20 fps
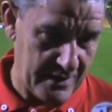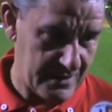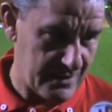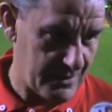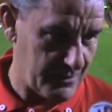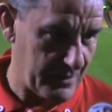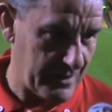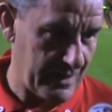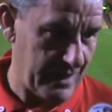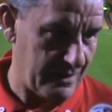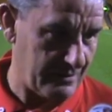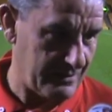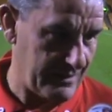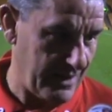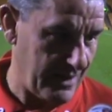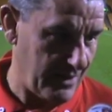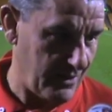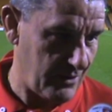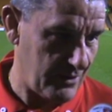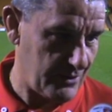it's without
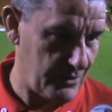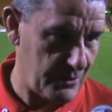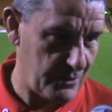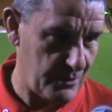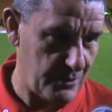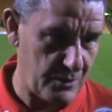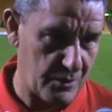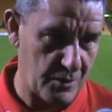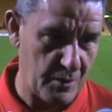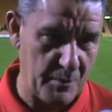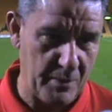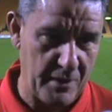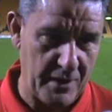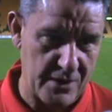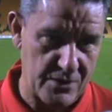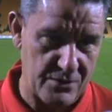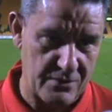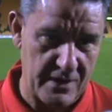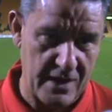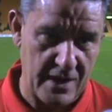doubt. You look at
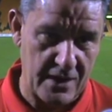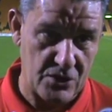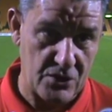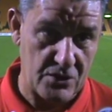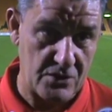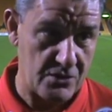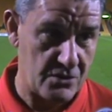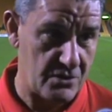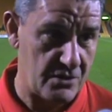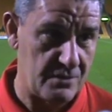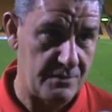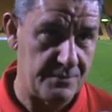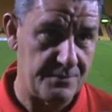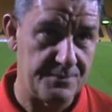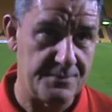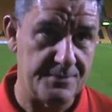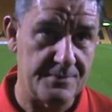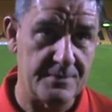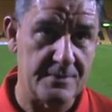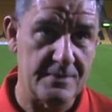players' reactions.
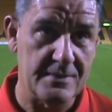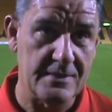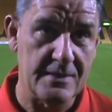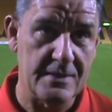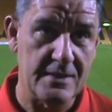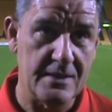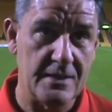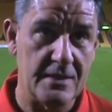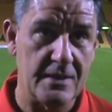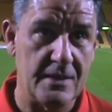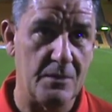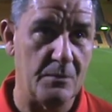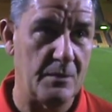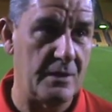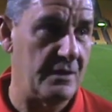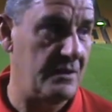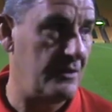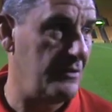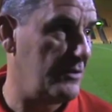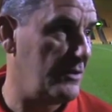And
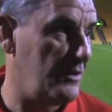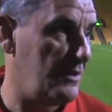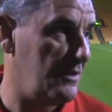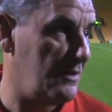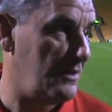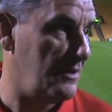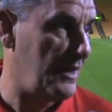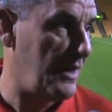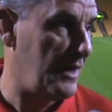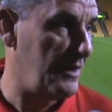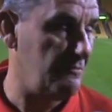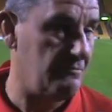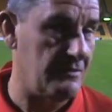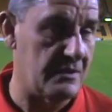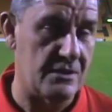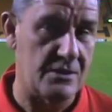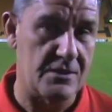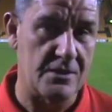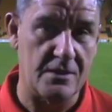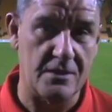when you've got like eight
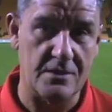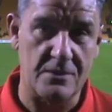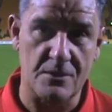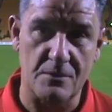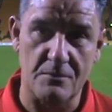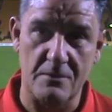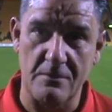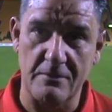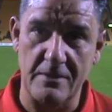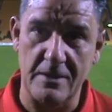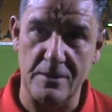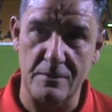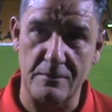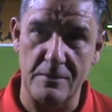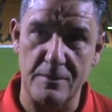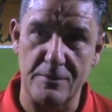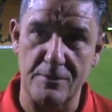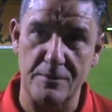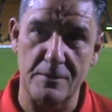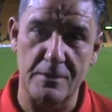red shirts that run around the
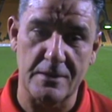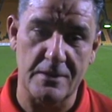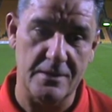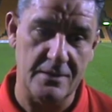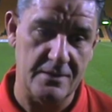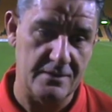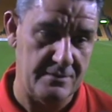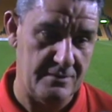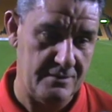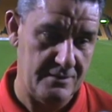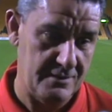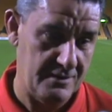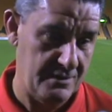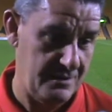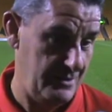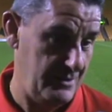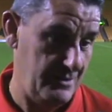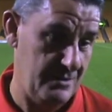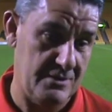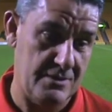referee,
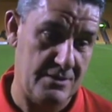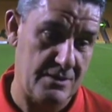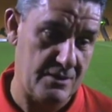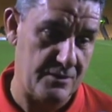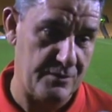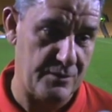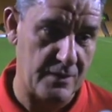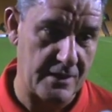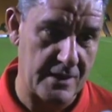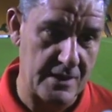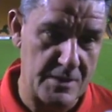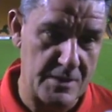just fully